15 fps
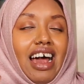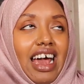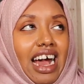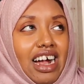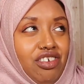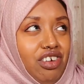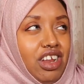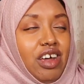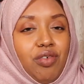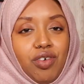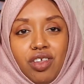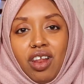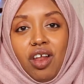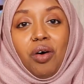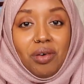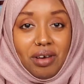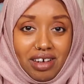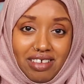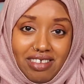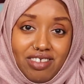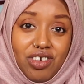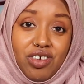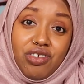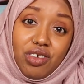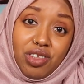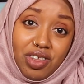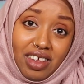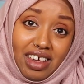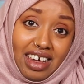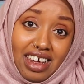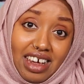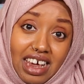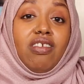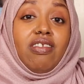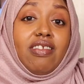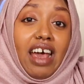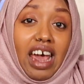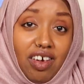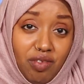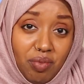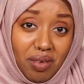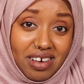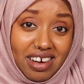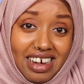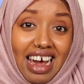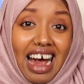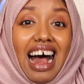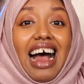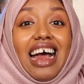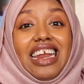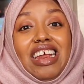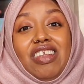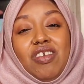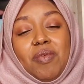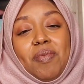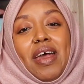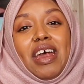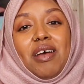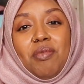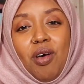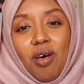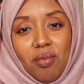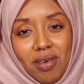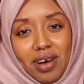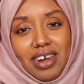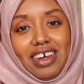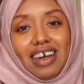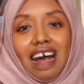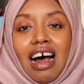I actually for the longest used to think to save money I need to make more money.